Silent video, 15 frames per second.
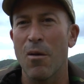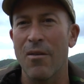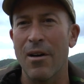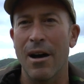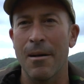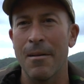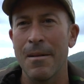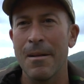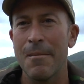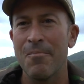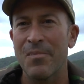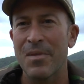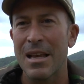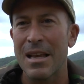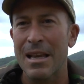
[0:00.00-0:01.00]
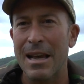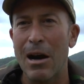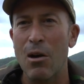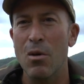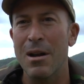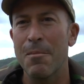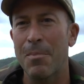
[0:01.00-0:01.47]
of a
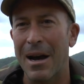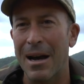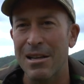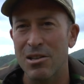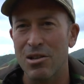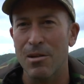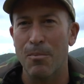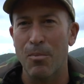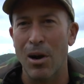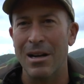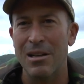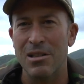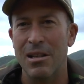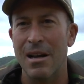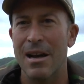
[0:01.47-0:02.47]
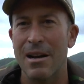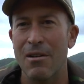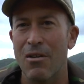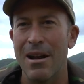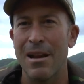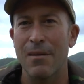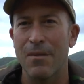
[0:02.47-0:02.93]
coated paste that breaks down
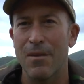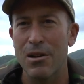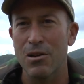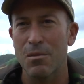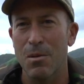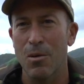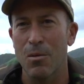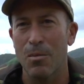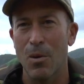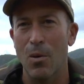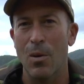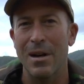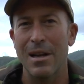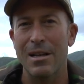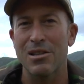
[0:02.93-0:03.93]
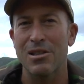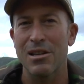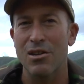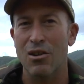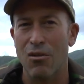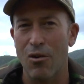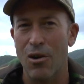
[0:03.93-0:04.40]
around the fish meal boilie. So
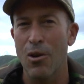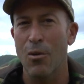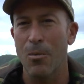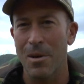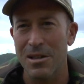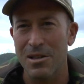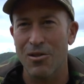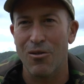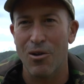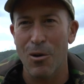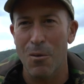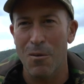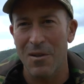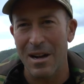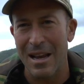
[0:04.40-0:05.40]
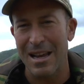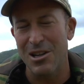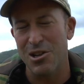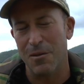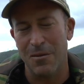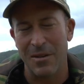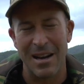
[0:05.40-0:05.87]
it's krill, but it's krill with an
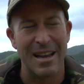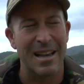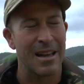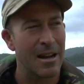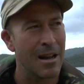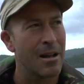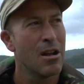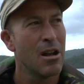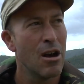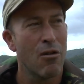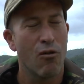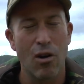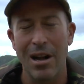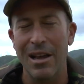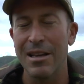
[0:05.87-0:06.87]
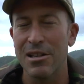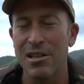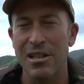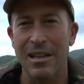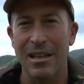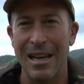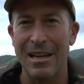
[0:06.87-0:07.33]
edge. I think they're going to release
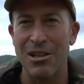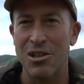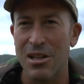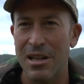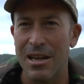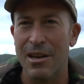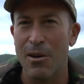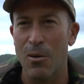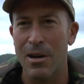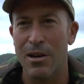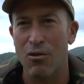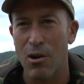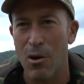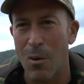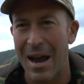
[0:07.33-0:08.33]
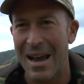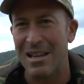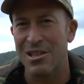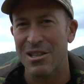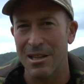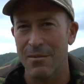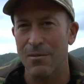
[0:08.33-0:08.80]
it next year, call it krill
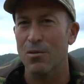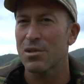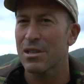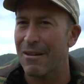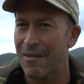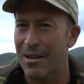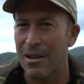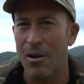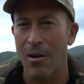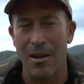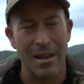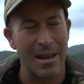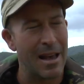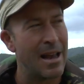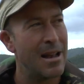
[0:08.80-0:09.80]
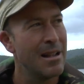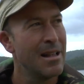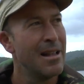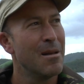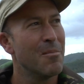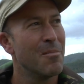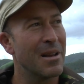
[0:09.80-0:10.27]
active or something like that.
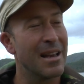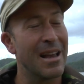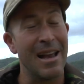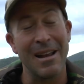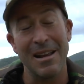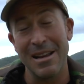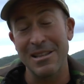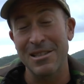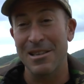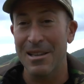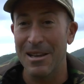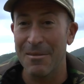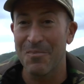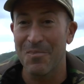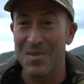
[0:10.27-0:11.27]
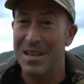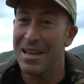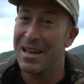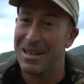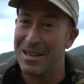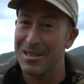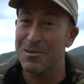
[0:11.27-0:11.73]
But yeah, it's a
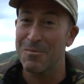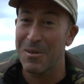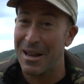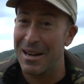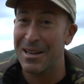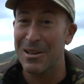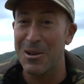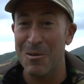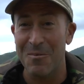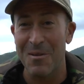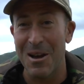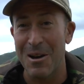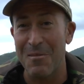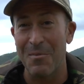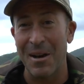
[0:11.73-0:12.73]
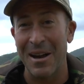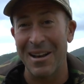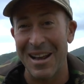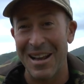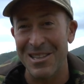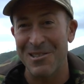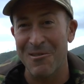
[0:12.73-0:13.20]
bloody good bit of
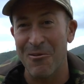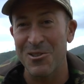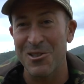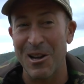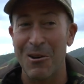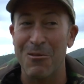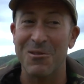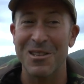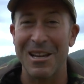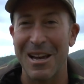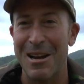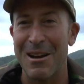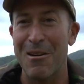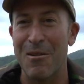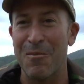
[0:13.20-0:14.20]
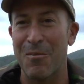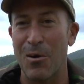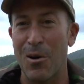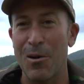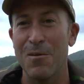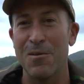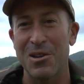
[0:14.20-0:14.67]
bite, as the results out here have
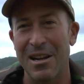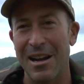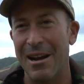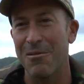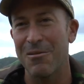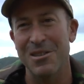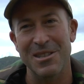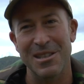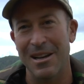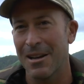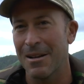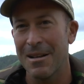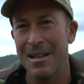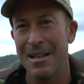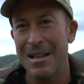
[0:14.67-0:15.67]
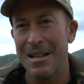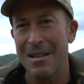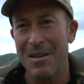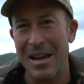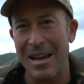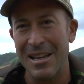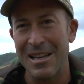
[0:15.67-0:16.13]
proved. You know, this ain't
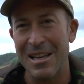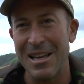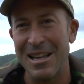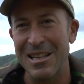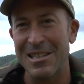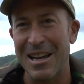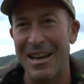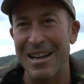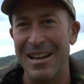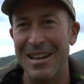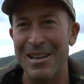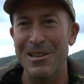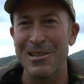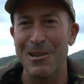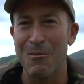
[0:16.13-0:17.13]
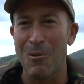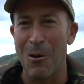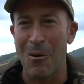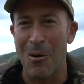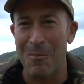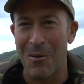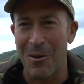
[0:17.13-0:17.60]
an easy
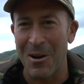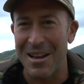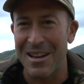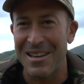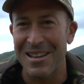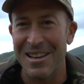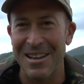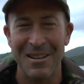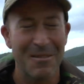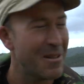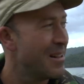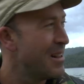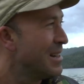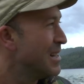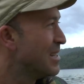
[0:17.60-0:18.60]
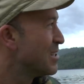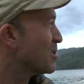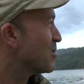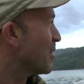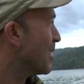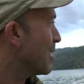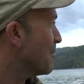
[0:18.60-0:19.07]
water by any
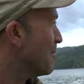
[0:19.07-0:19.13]
stretch of